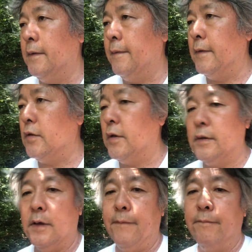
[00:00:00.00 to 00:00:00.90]
initiate
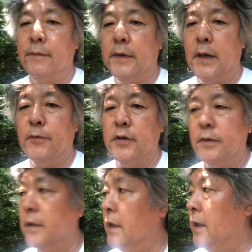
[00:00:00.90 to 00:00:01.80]

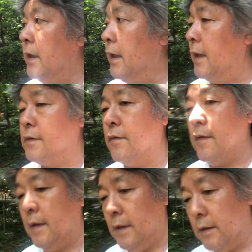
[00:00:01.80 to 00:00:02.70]
habitat, I should
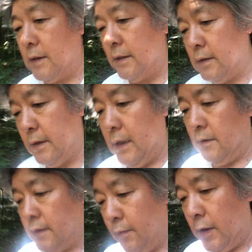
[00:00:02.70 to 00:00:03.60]
say that cutting
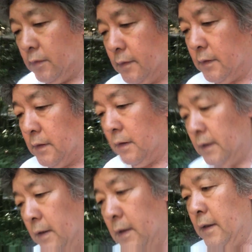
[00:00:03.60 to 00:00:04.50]
down the boughs
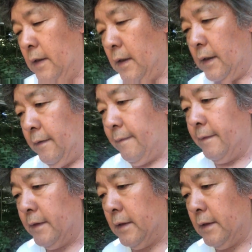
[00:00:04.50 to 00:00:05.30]
in